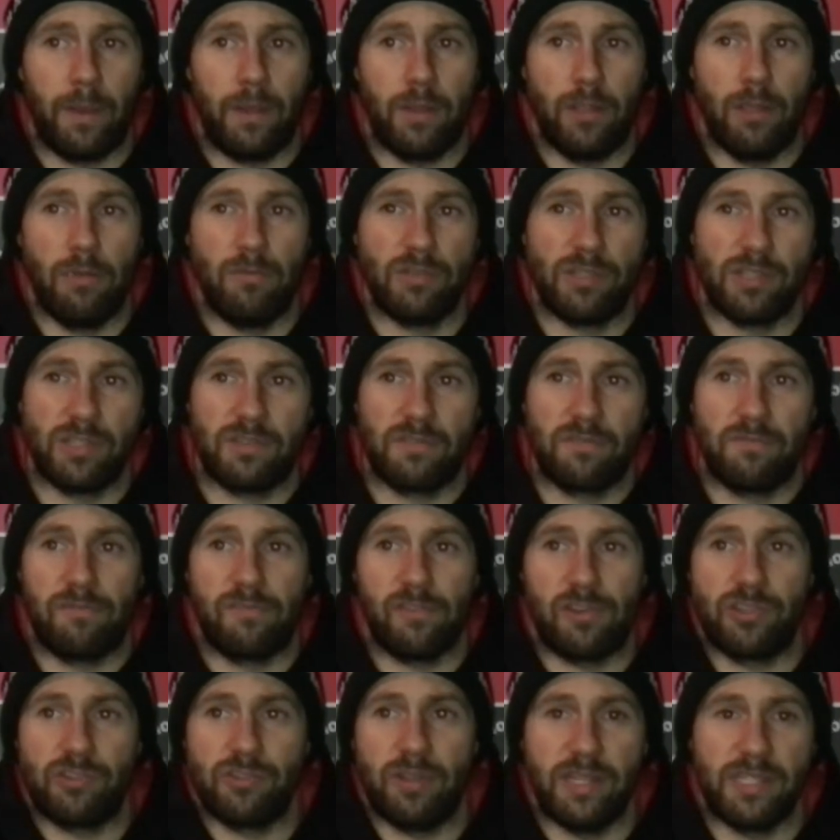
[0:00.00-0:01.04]
which is
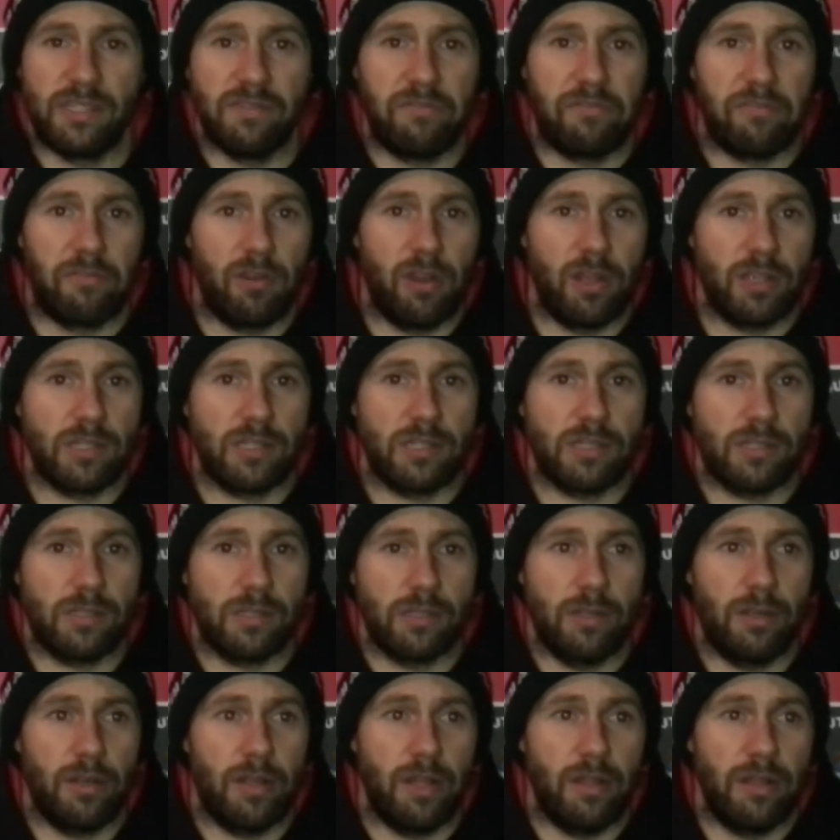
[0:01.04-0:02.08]
frustrating for us.
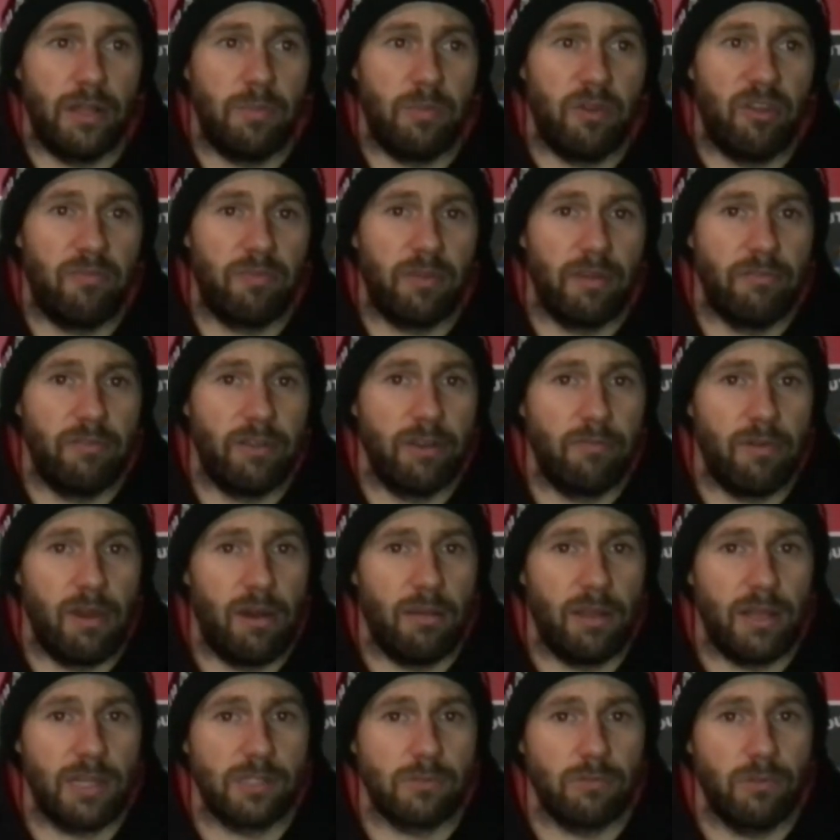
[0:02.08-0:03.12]
They both played really
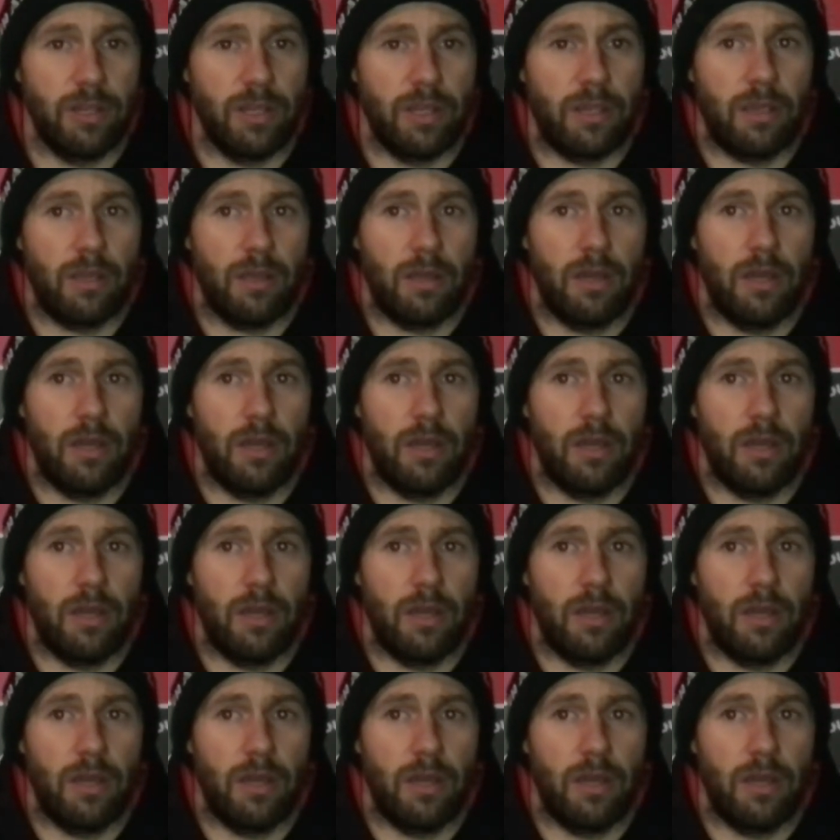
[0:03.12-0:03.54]
well last week.